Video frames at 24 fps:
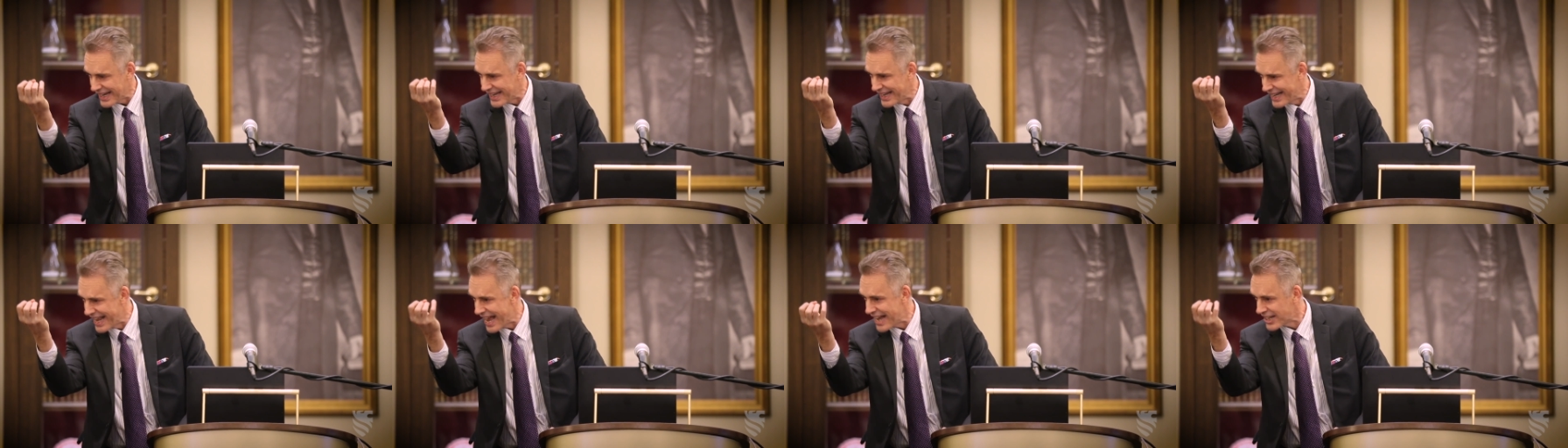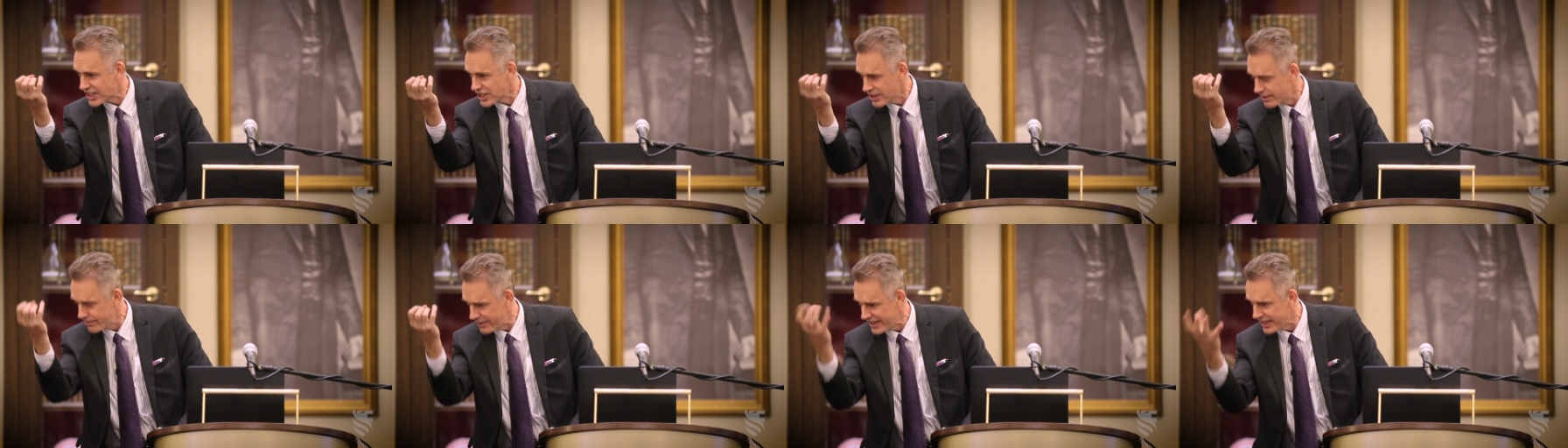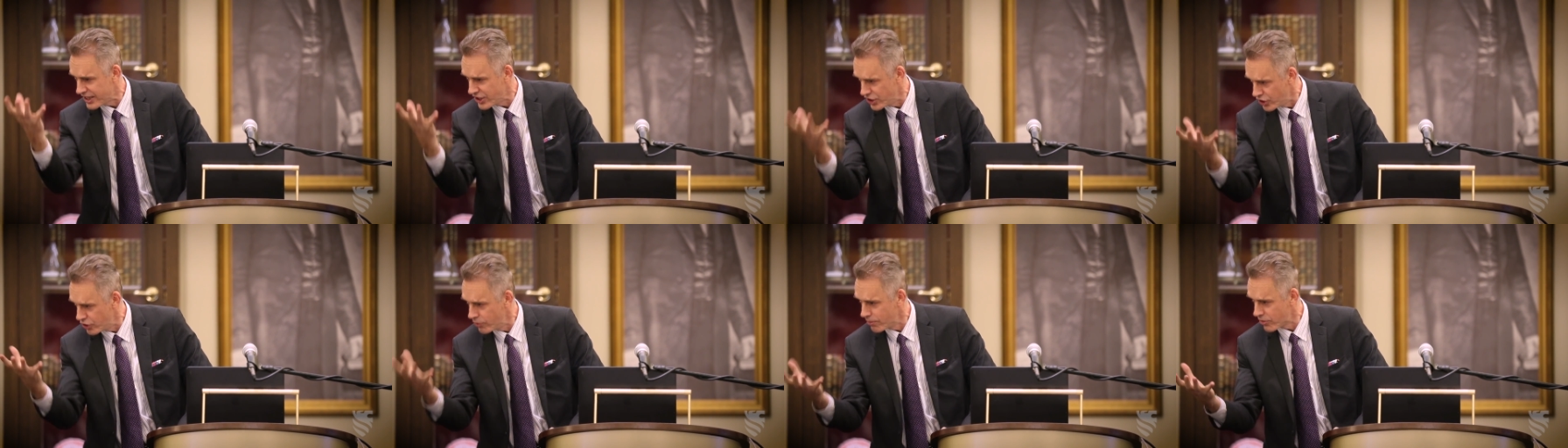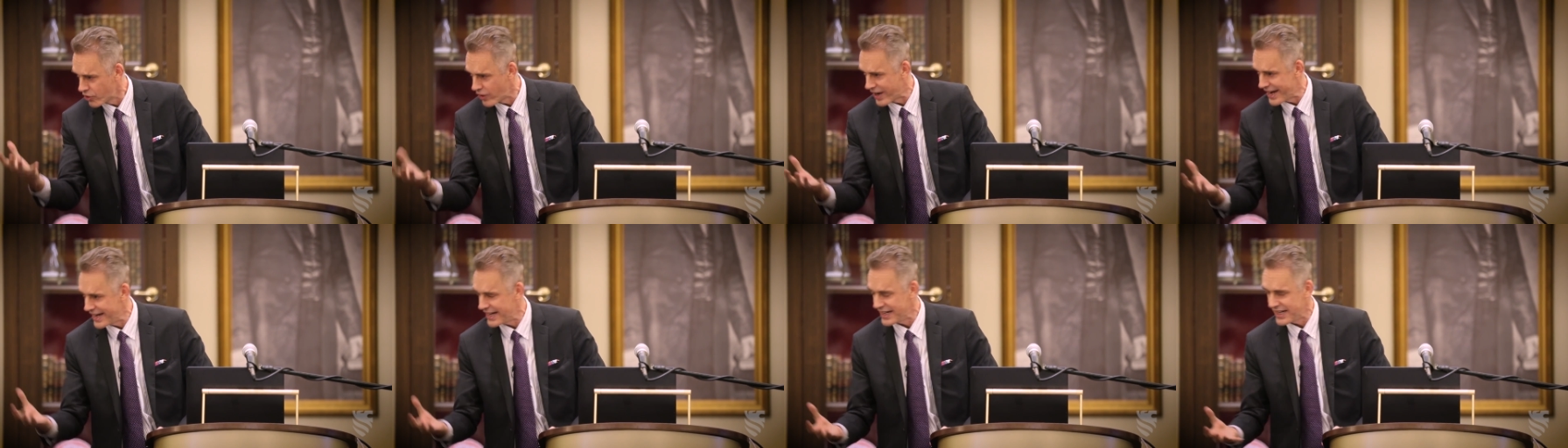can actually be
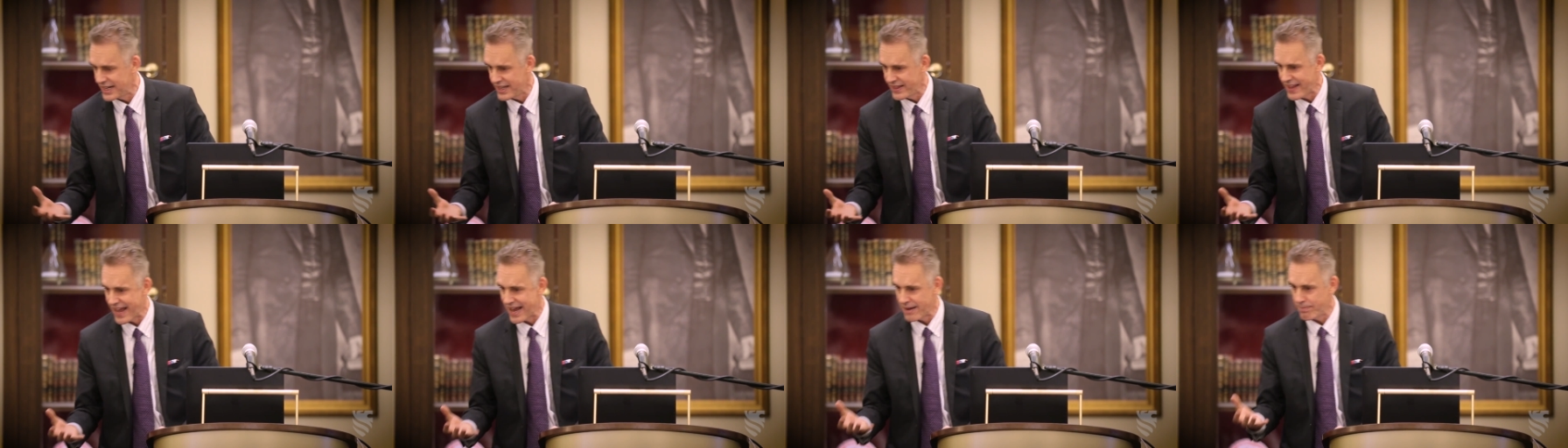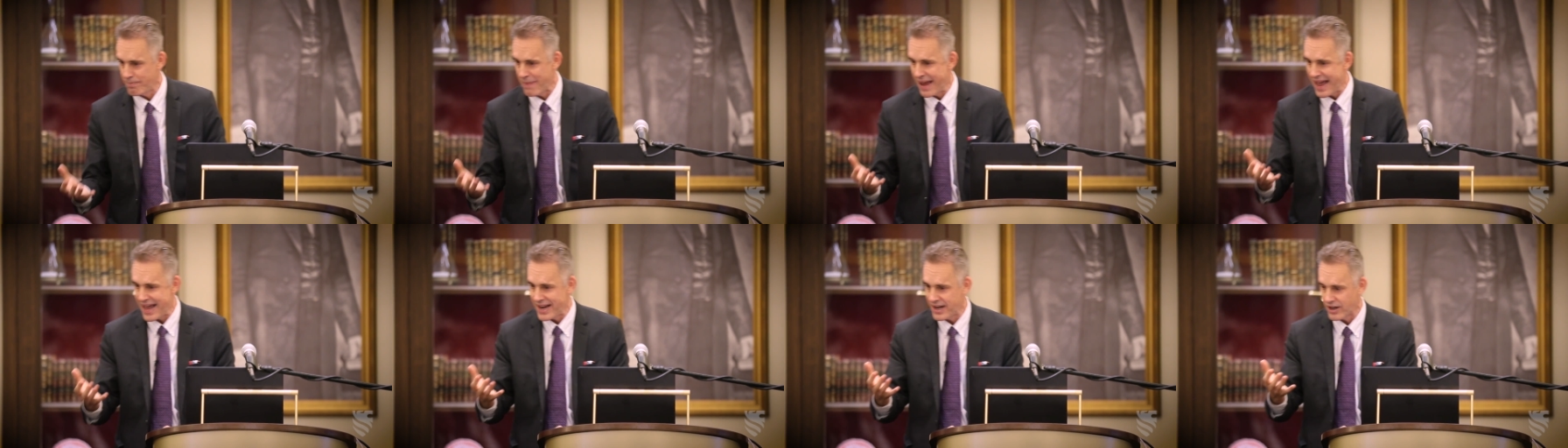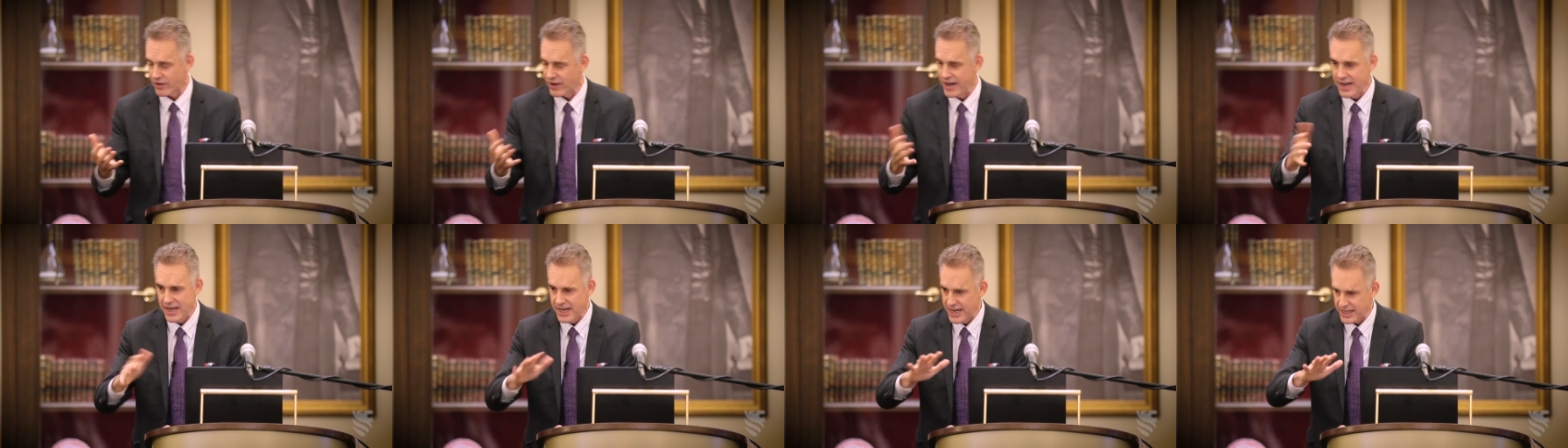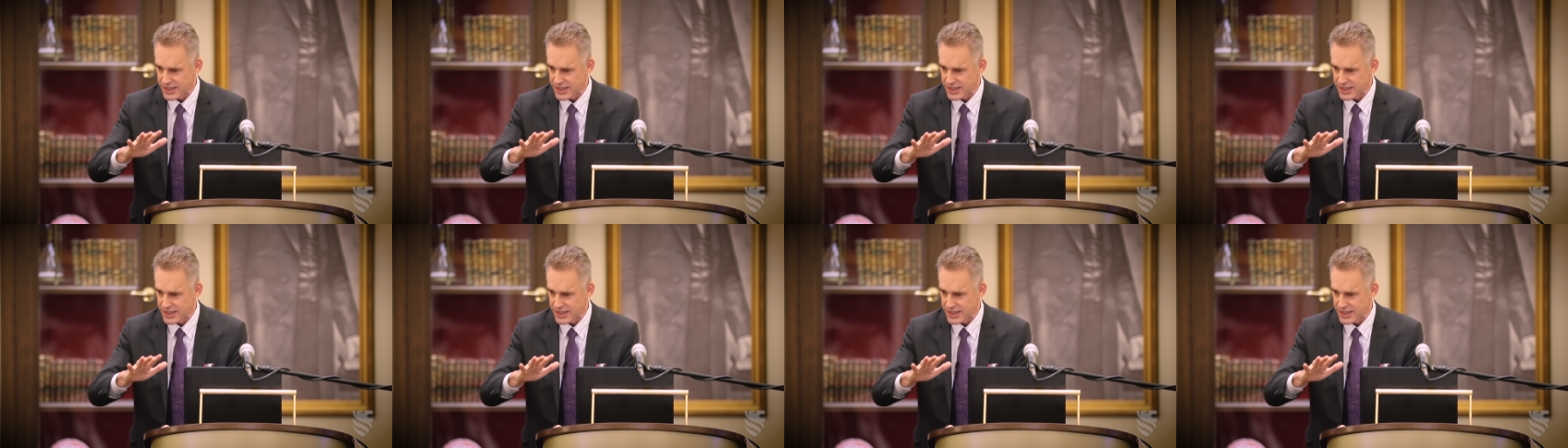enumerated in that manner.